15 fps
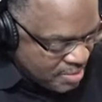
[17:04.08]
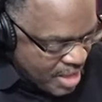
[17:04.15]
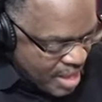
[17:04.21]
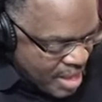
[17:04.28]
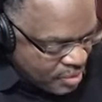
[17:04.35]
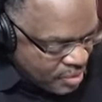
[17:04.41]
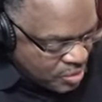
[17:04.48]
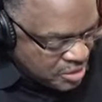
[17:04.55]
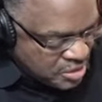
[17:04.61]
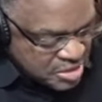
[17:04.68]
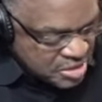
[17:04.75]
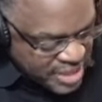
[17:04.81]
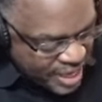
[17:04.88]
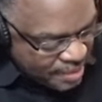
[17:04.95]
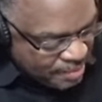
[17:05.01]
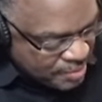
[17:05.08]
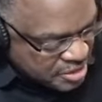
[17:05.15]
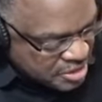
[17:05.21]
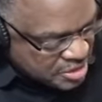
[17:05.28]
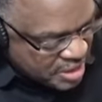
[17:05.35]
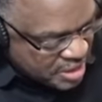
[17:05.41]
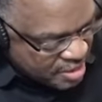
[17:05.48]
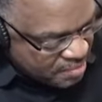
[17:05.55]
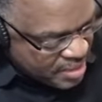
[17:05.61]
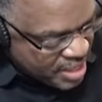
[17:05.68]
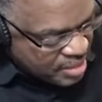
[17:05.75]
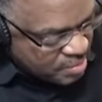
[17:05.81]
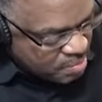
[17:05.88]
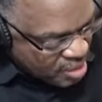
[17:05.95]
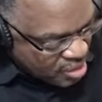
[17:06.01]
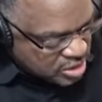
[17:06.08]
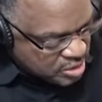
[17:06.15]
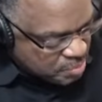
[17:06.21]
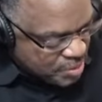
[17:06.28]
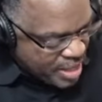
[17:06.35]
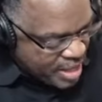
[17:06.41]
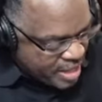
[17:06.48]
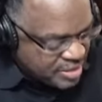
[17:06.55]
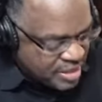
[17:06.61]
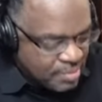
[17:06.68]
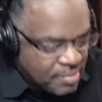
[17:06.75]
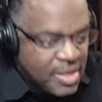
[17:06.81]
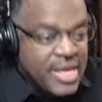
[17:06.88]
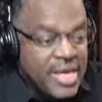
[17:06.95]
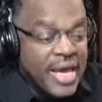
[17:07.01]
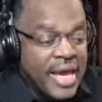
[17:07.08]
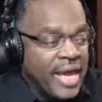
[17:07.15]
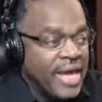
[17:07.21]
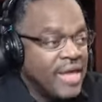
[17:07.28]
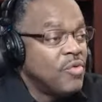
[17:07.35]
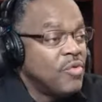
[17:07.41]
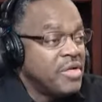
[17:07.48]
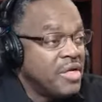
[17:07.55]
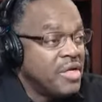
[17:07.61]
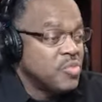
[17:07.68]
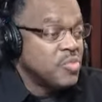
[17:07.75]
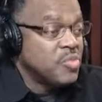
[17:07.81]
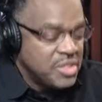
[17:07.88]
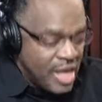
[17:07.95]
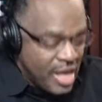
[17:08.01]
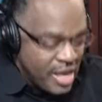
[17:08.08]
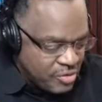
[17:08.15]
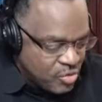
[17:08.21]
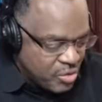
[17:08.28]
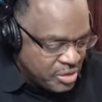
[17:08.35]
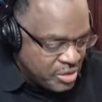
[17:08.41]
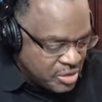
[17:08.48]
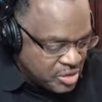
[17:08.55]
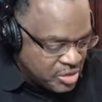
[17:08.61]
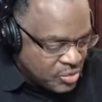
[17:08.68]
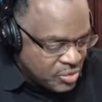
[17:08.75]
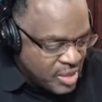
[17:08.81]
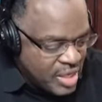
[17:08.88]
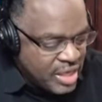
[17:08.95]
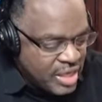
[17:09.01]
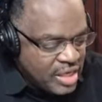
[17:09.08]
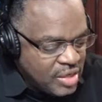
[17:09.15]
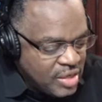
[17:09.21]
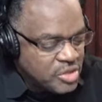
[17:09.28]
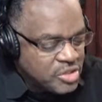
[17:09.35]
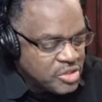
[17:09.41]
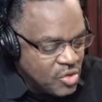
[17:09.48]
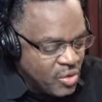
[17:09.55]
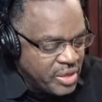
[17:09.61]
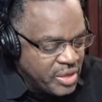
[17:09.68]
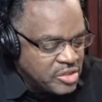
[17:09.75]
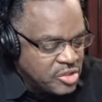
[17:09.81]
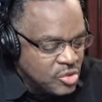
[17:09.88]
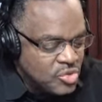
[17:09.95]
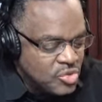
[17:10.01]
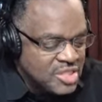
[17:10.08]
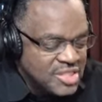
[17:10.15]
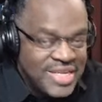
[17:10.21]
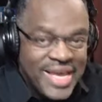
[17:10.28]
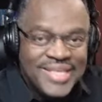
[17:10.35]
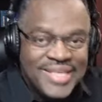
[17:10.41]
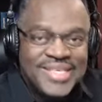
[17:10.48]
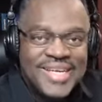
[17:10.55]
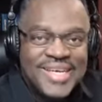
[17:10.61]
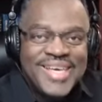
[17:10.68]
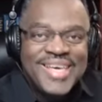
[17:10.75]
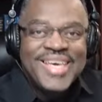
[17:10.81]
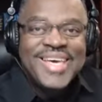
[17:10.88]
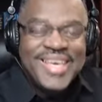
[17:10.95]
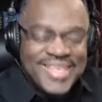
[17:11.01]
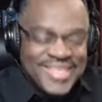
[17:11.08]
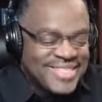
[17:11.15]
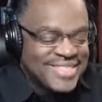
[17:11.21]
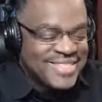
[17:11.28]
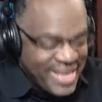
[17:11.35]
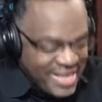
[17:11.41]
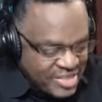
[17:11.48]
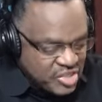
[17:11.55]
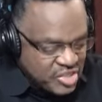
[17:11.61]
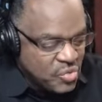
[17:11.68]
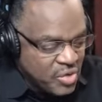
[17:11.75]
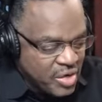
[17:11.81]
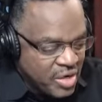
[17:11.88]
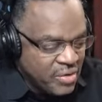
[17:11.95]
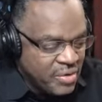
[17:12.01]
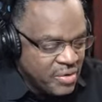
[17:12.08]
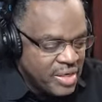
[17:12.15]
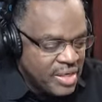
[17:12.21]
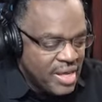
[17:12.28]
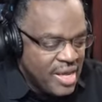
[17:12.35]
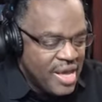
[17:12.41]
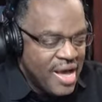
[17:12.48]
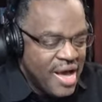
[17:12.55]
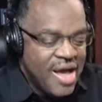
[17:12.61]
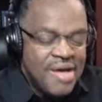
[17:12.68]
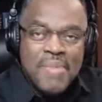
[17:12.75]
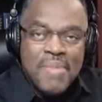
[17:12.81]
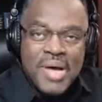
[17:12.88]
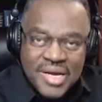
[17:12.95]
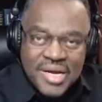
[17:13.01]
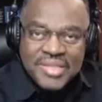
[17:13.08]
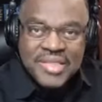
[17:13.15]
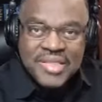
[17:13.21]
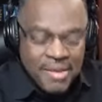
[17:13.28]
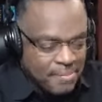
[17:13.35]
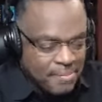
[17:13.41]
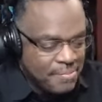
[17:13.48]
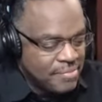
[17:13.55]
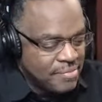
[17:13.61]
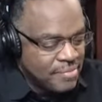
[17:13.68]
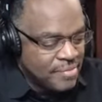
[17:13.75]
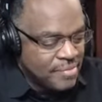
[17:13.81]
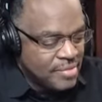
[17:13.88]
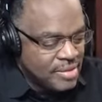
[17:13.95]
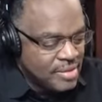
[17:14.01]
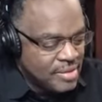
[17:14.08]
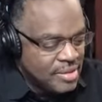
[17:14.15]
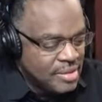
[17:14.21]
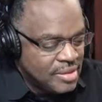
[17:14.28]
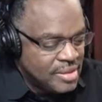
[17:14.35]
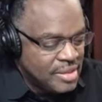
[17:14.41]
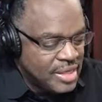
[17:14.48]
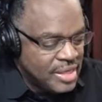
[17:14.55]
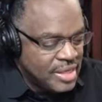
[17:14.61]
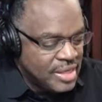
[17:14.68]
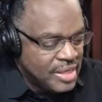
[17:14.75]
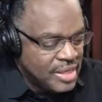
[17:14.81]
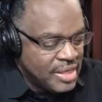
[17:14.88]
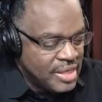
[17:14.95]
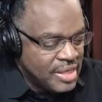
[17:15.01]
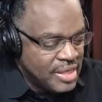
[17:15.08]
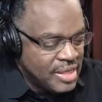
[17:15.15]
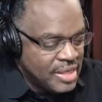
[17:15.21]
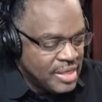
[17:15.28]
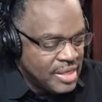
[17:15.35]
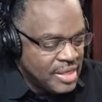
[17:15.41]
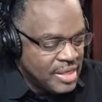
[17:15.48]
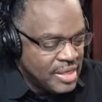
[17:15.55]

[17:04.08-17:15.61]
I will establish them and multiply them. And what else was God going to do? He was going to set his sanctuary among them. In other words, the